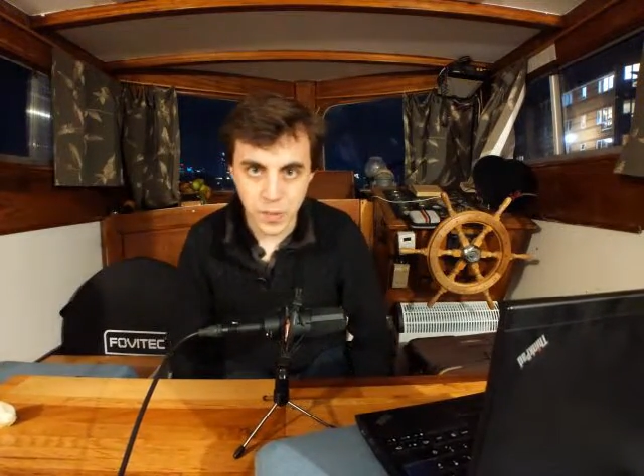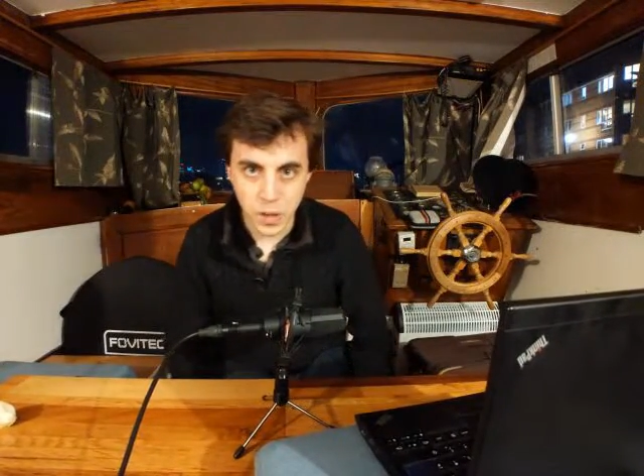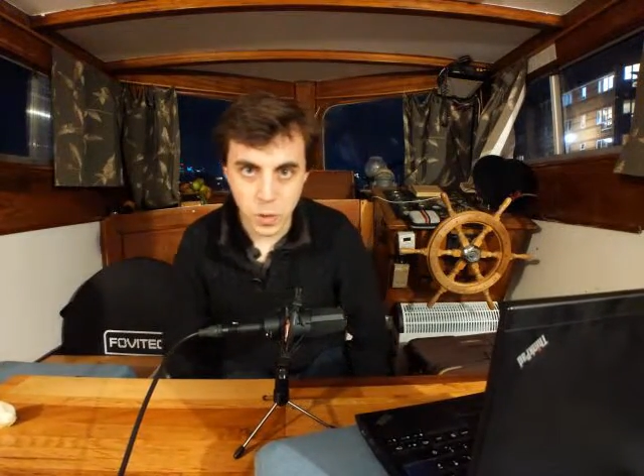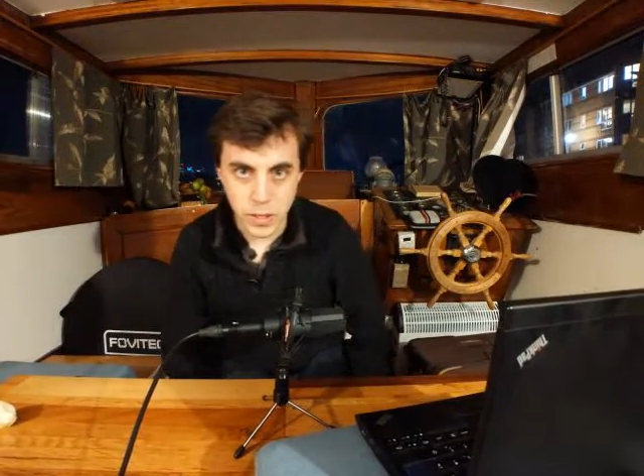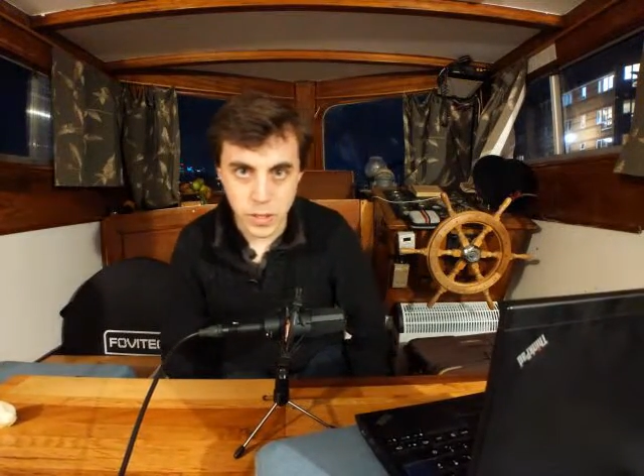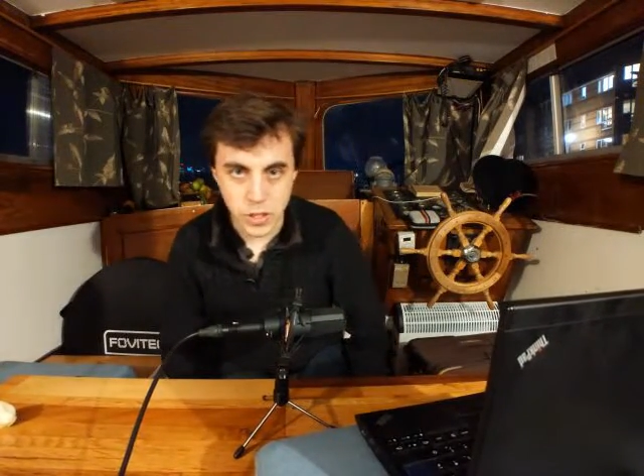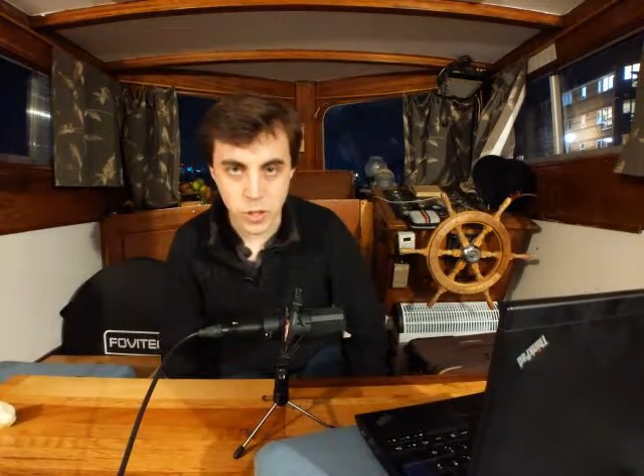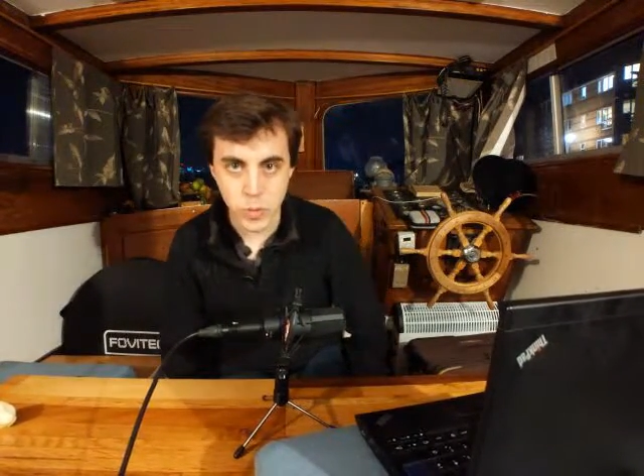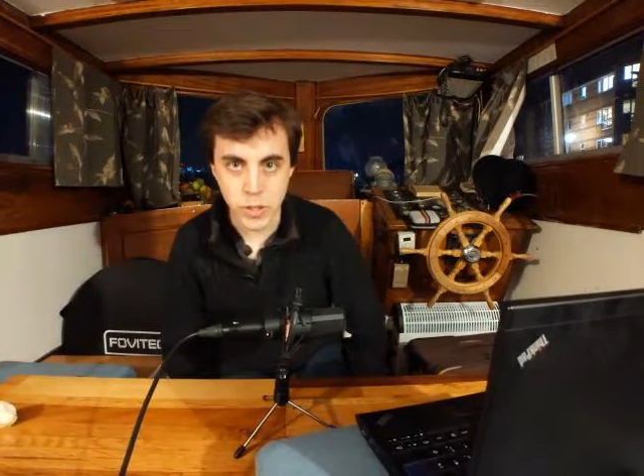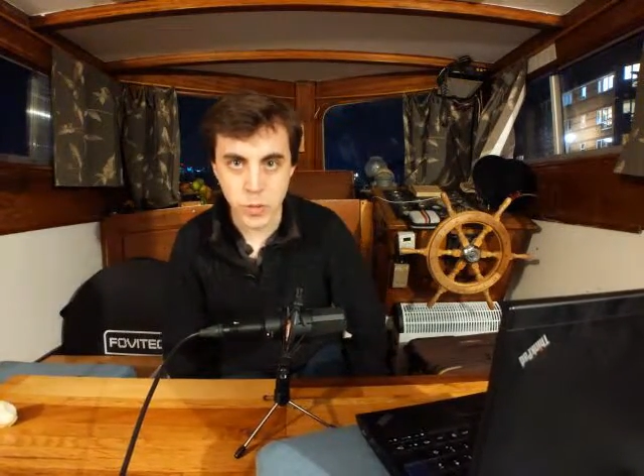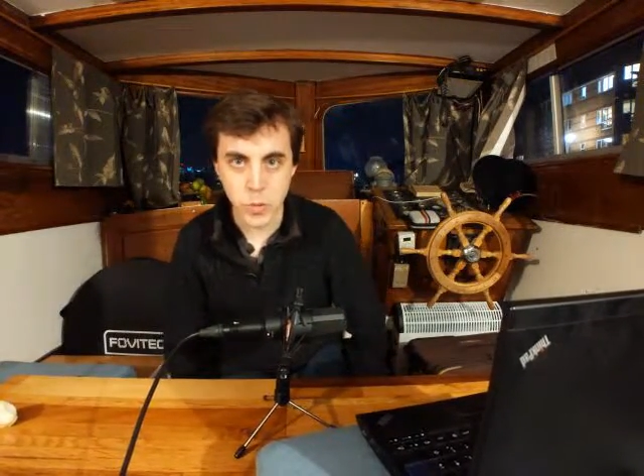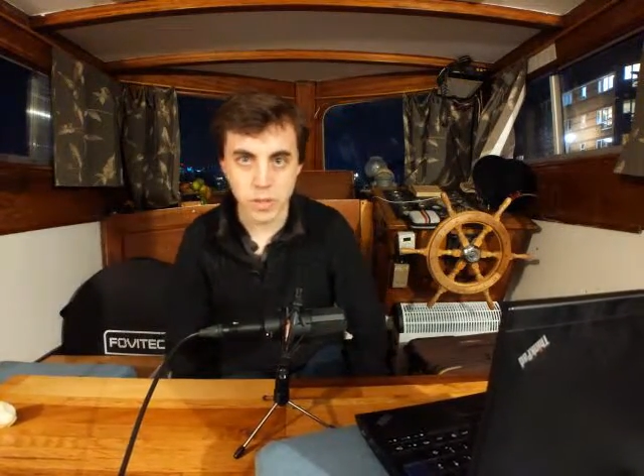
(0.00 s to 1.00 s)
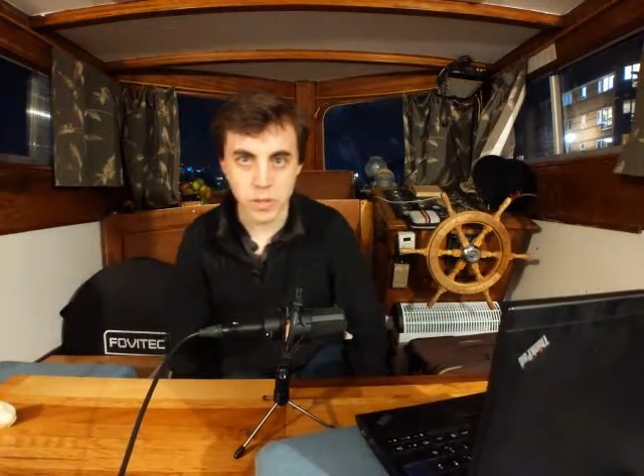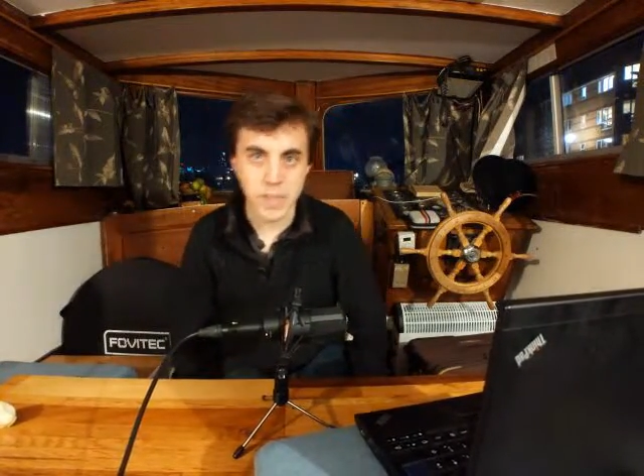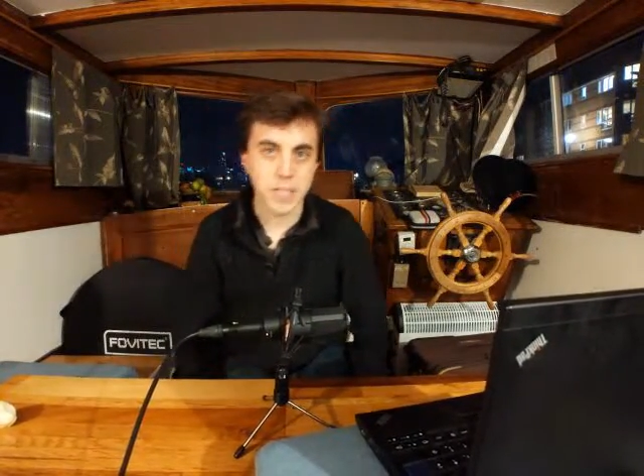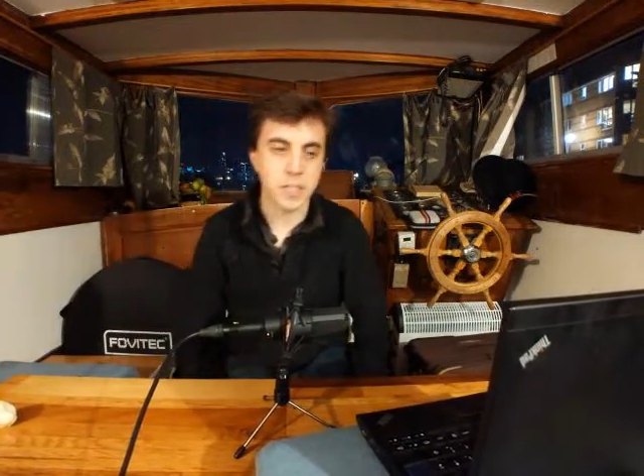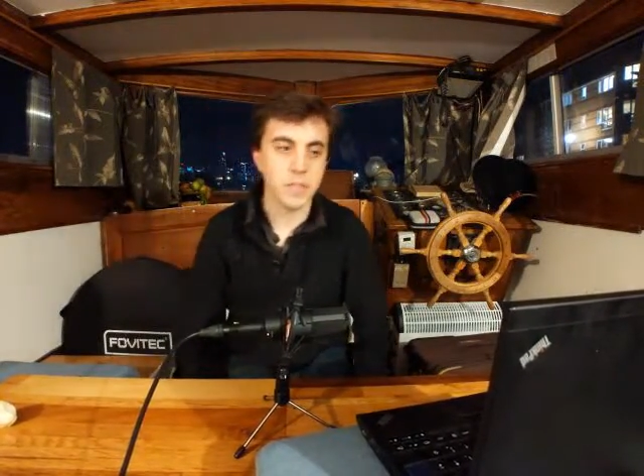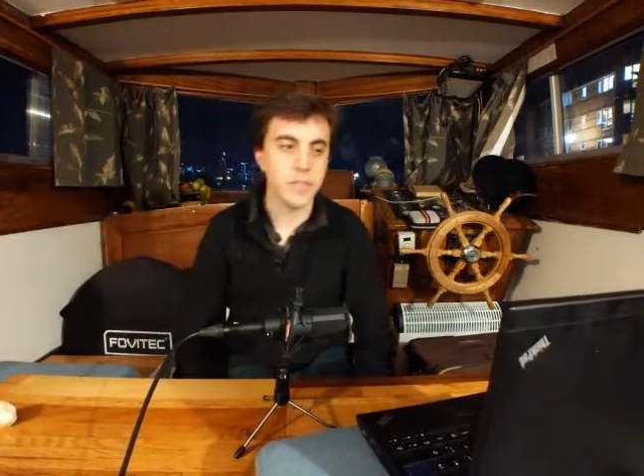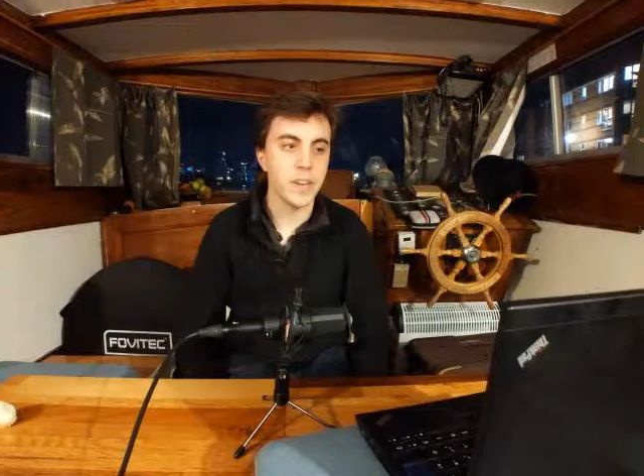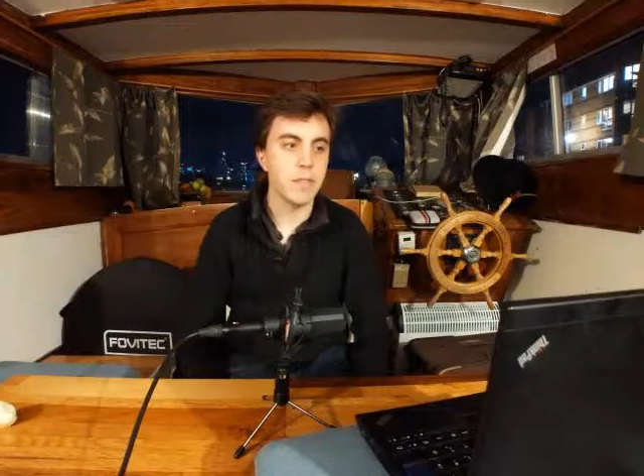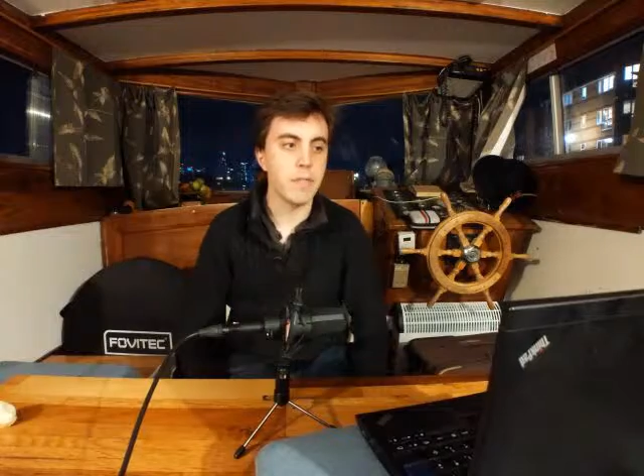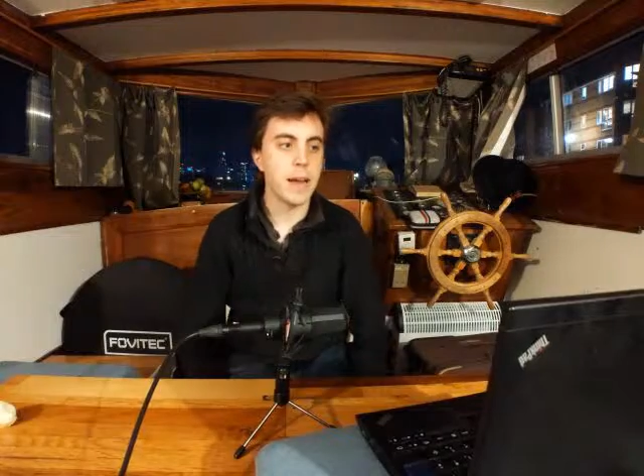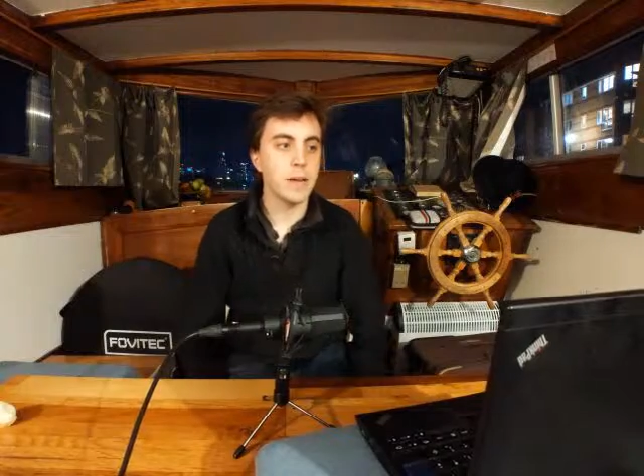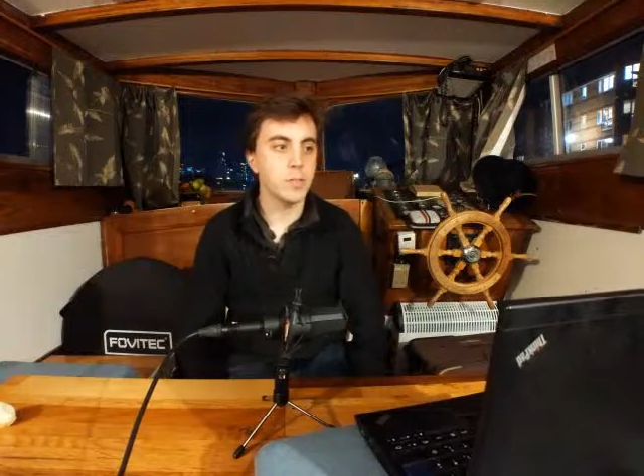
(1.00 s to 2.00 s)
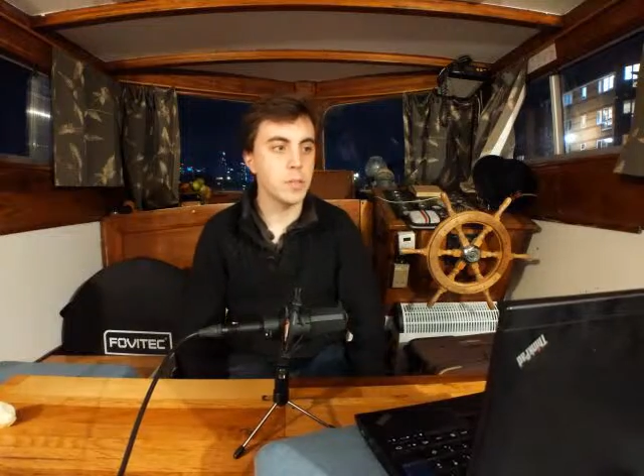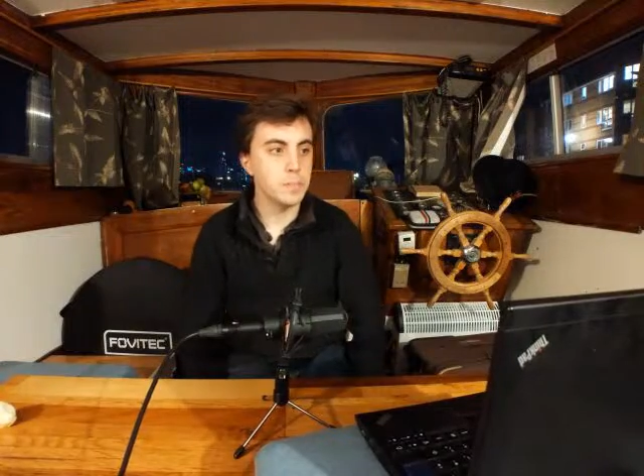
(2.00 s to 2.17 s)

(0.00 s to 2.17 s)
Question 21 of this, the fun round.